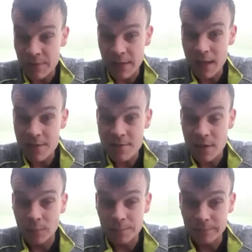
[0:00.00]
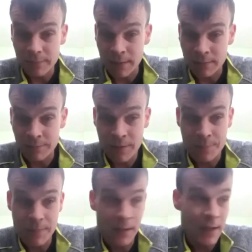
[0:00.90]
a telescope and
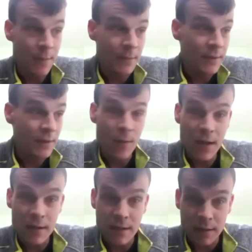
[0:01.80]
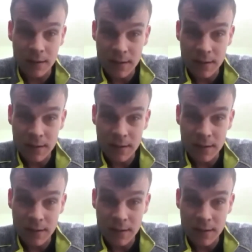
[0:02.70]
not being able to do anything.